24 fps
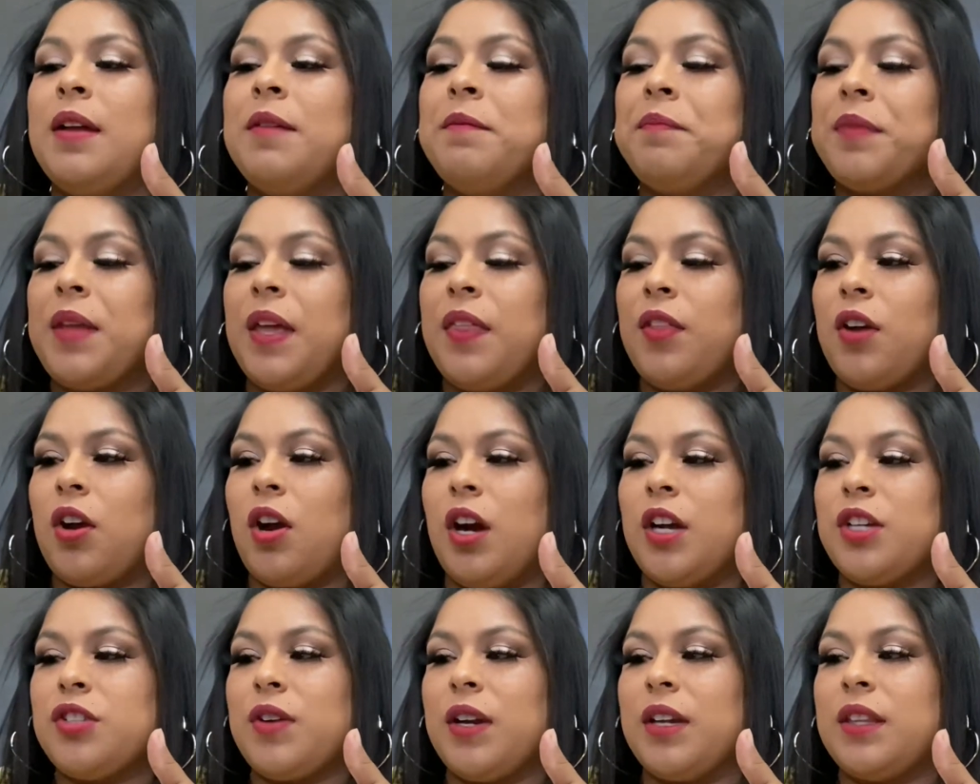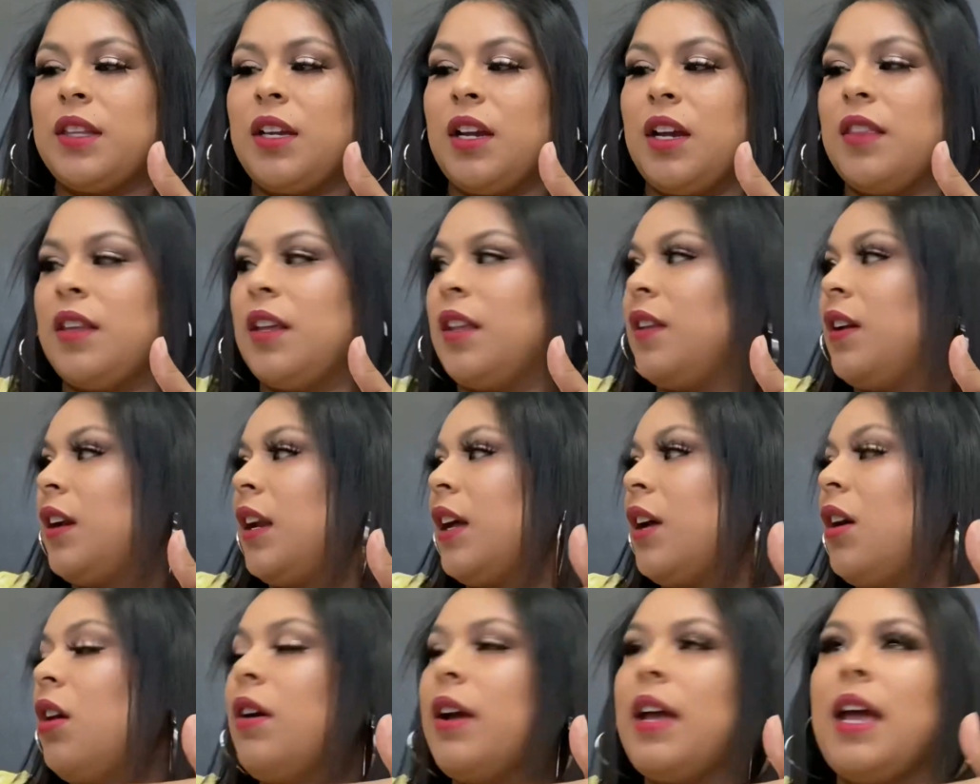and the guard's right there. And then they're
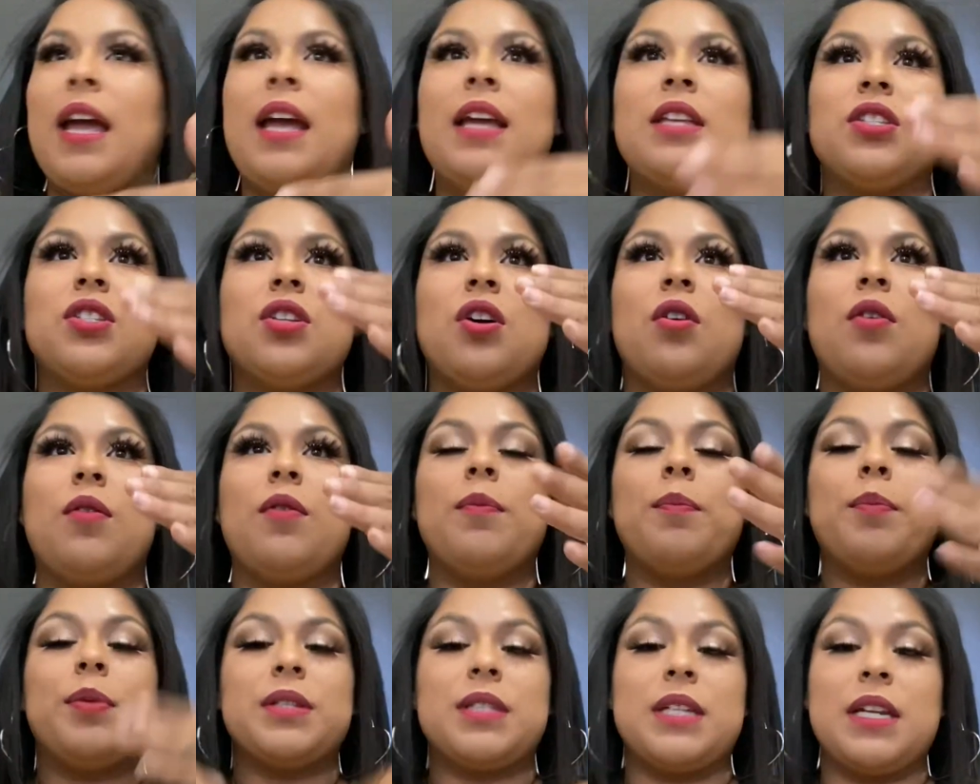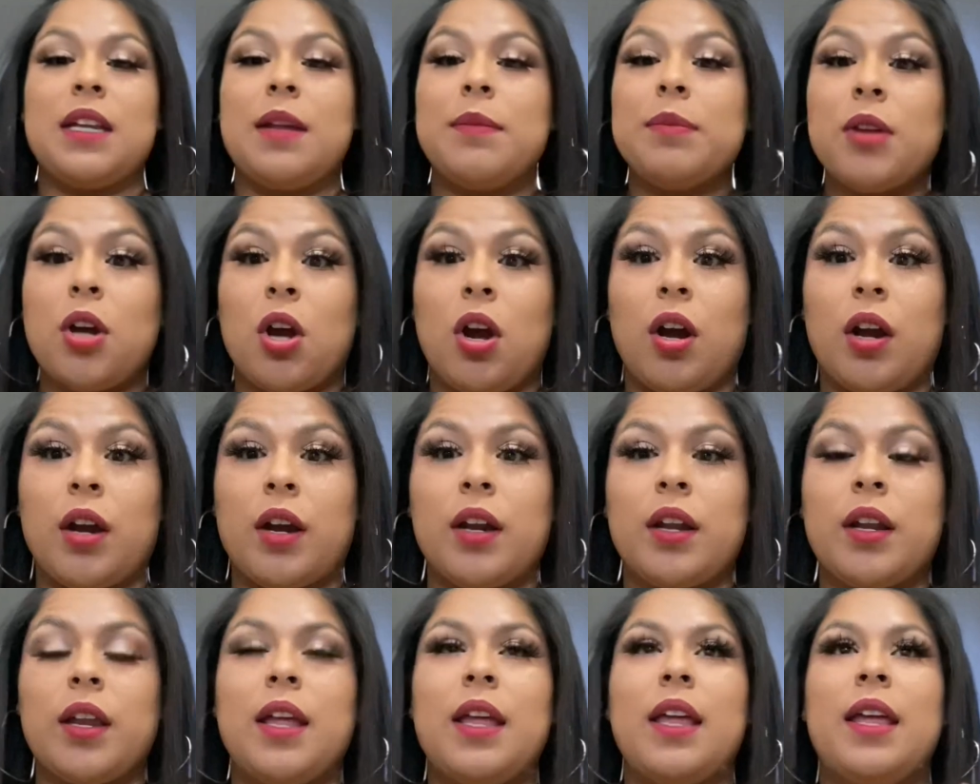like, okay, so pretend I'm the
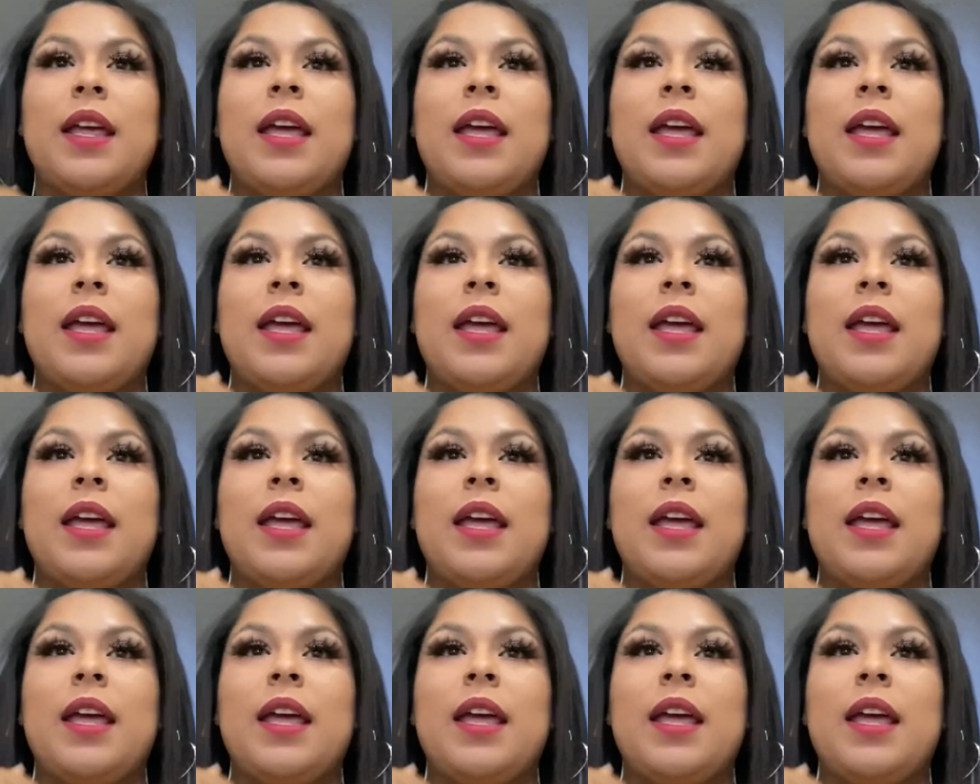guard.